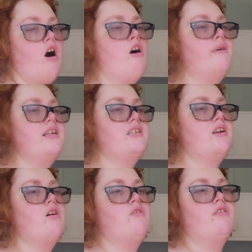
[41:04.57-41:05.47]
always
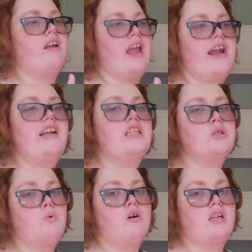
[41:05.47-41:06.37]
go to 80
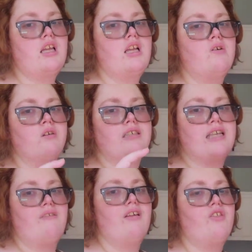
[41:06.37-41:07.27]
20 or
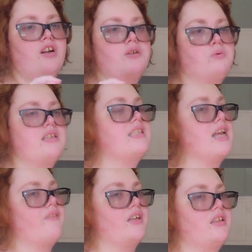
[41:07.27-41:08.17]
73
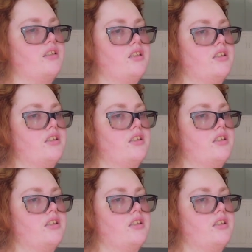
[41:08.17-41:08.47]
27.